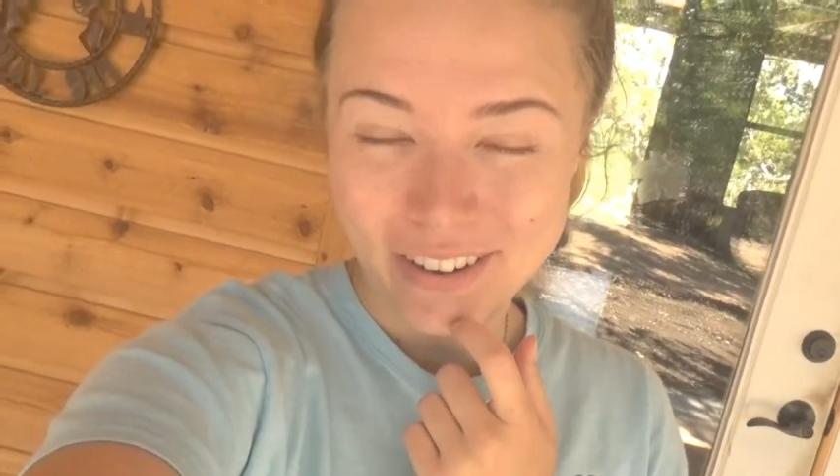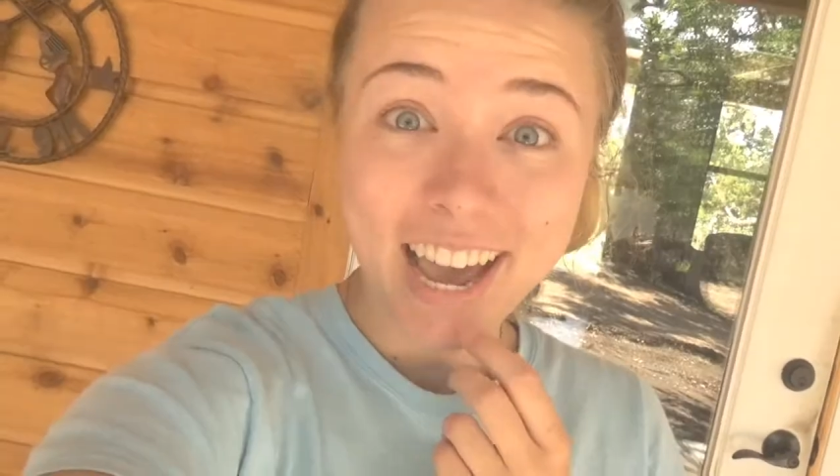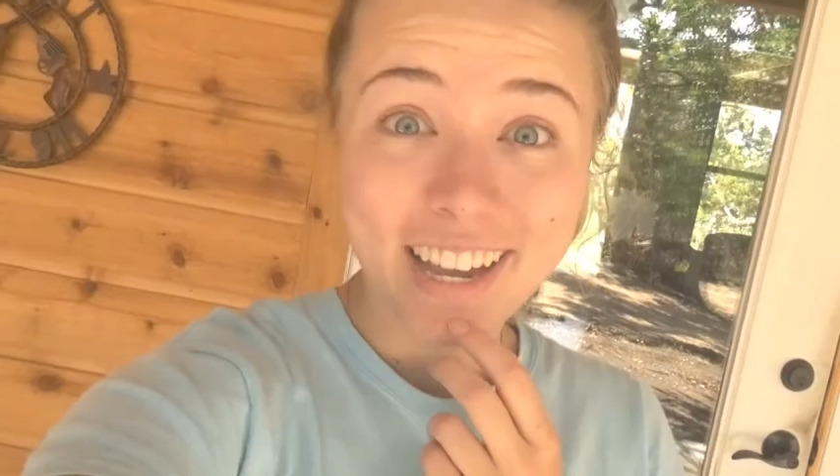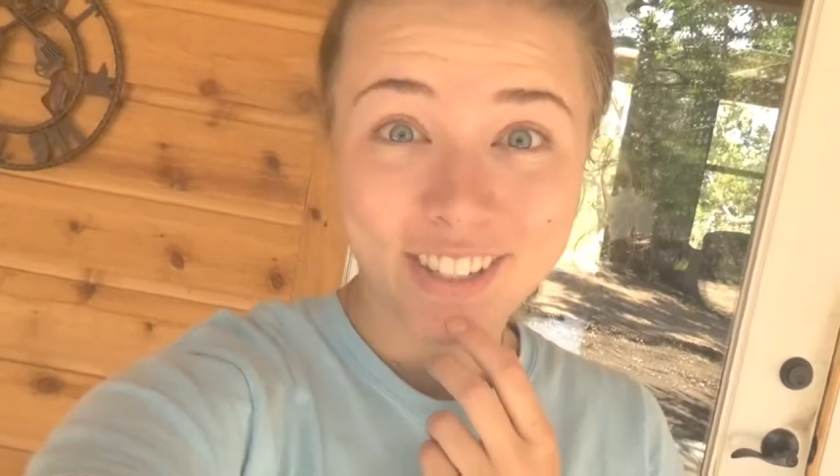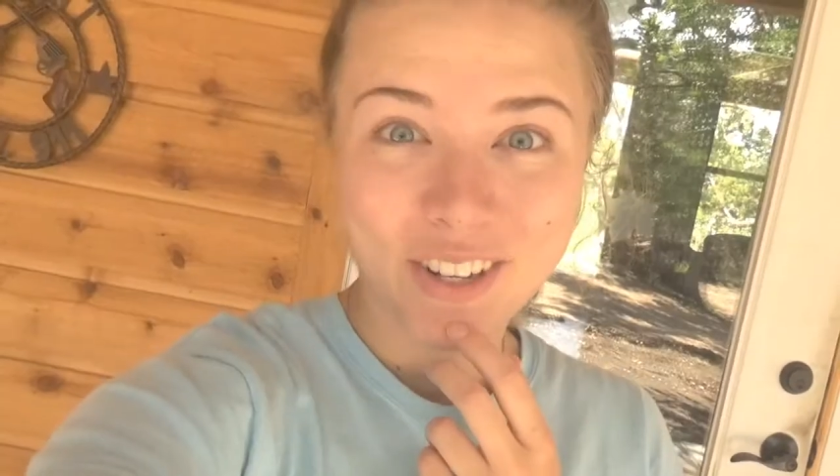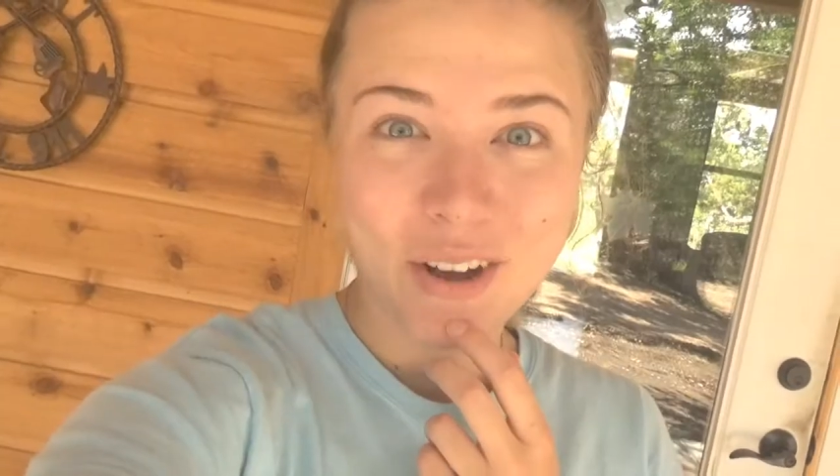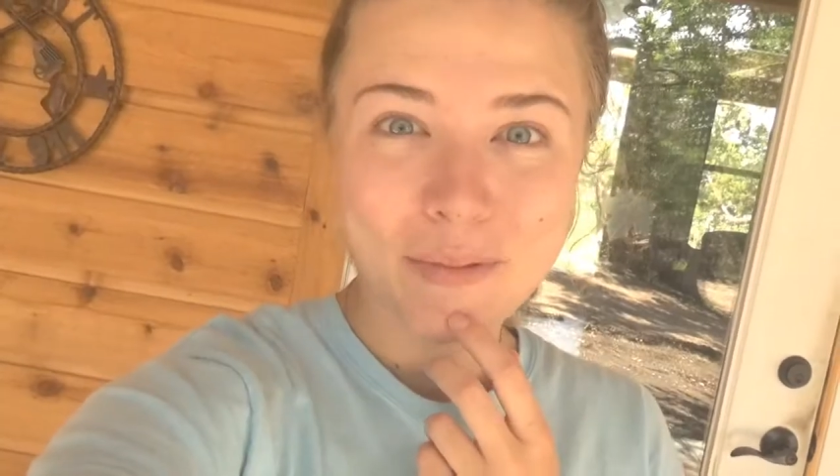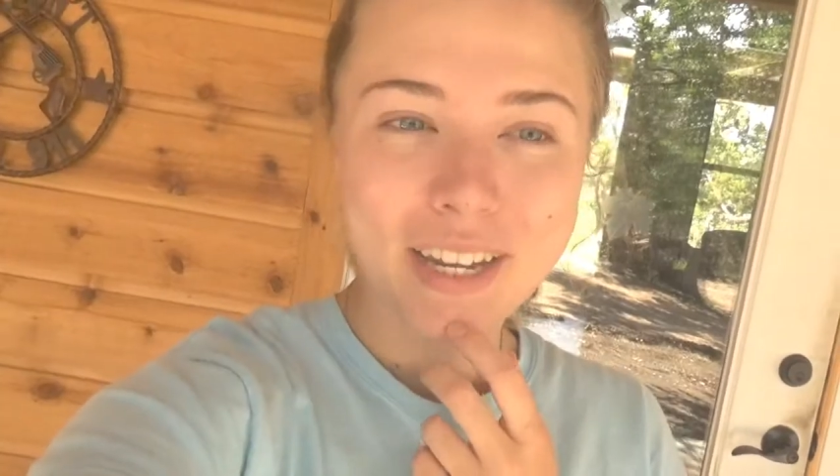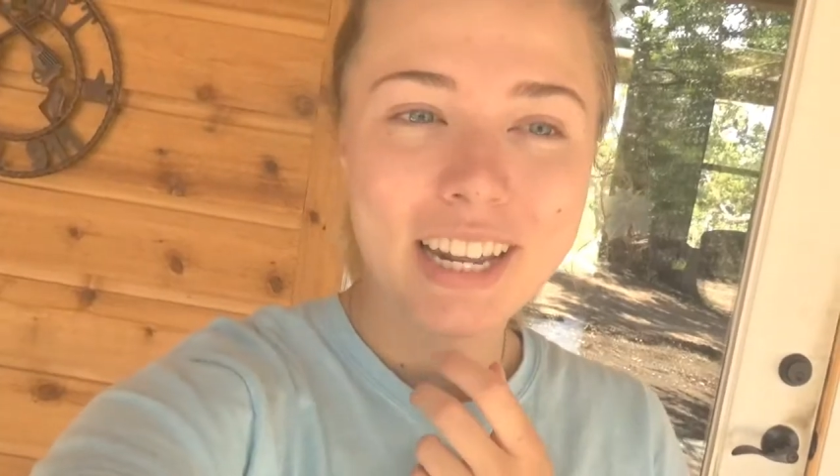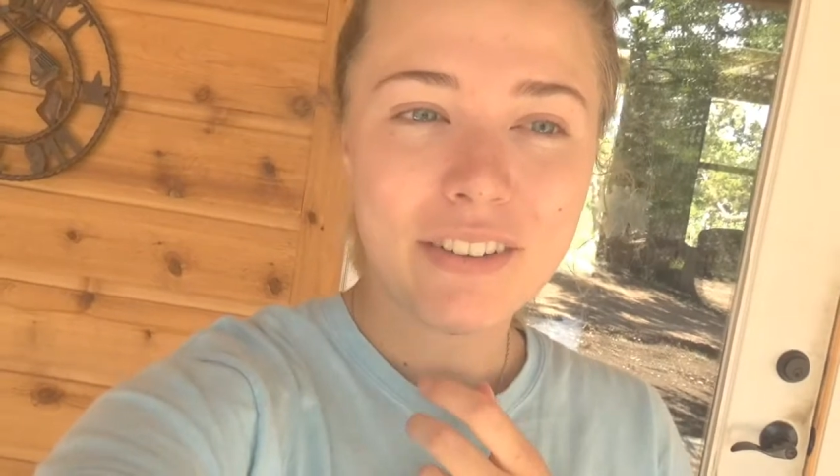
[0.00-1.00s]
Yeah, so
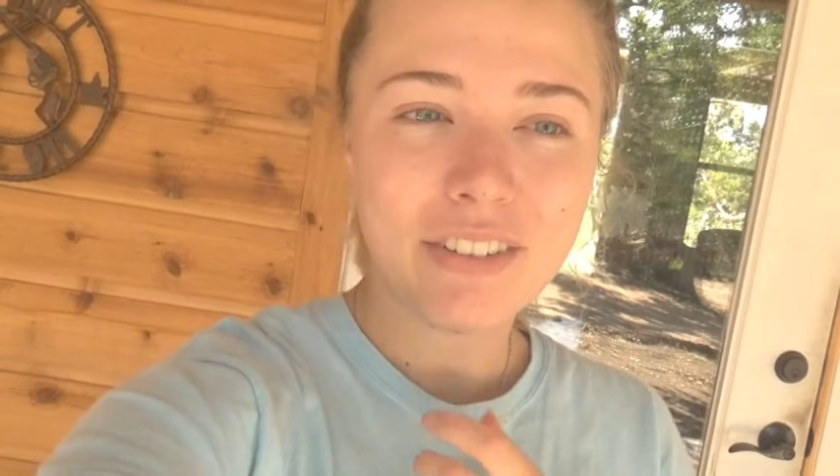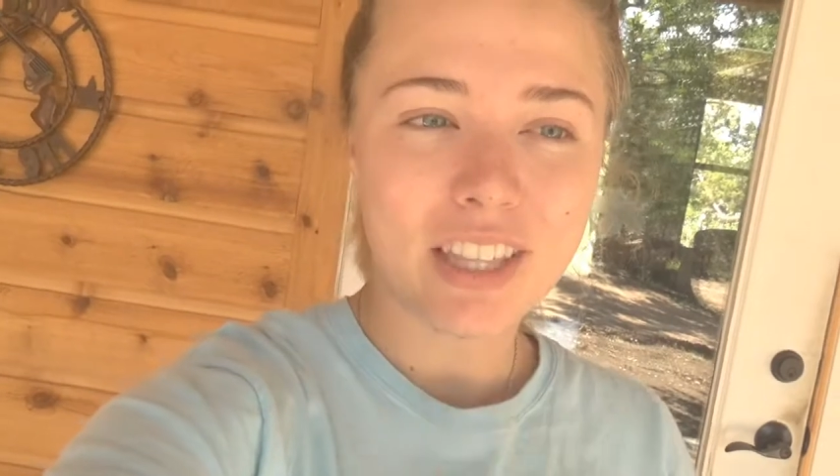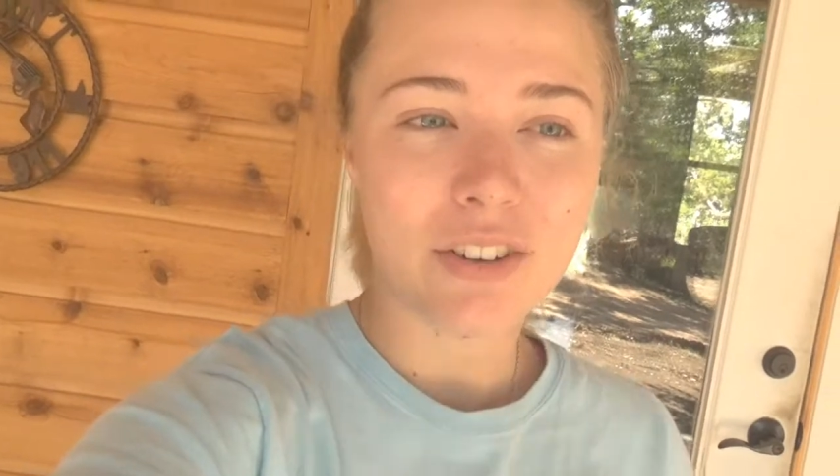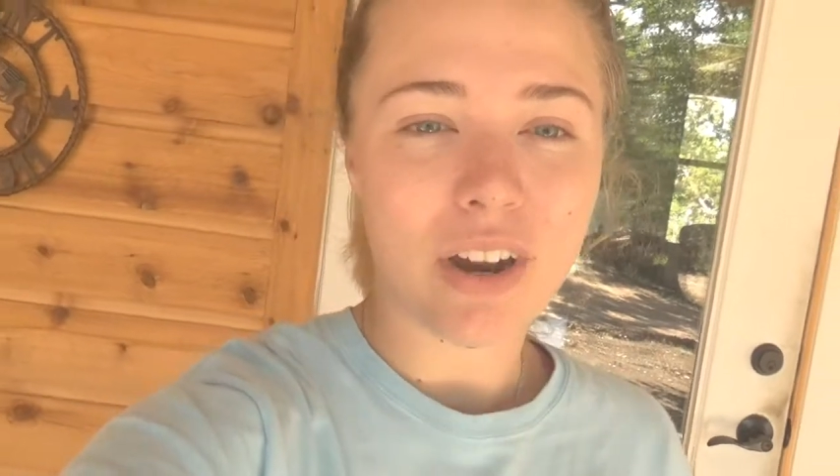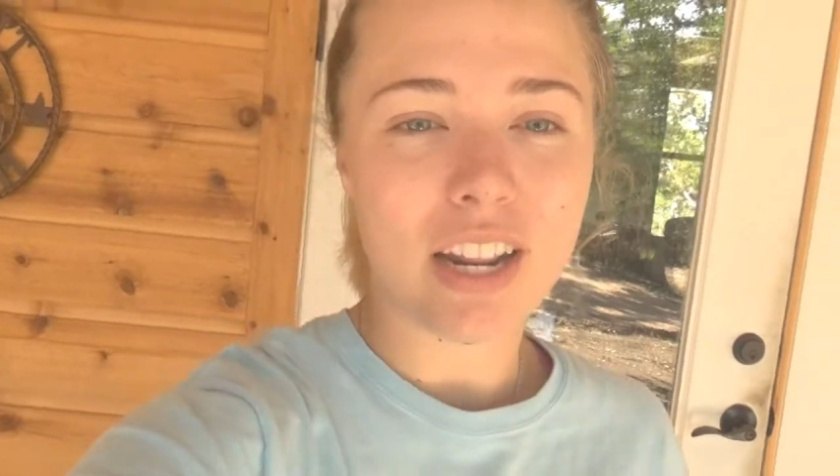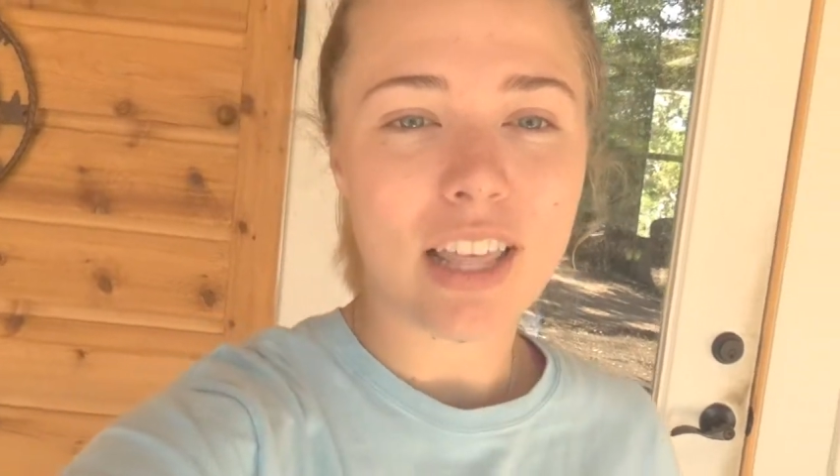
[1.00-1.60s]
I'm getting everything ready.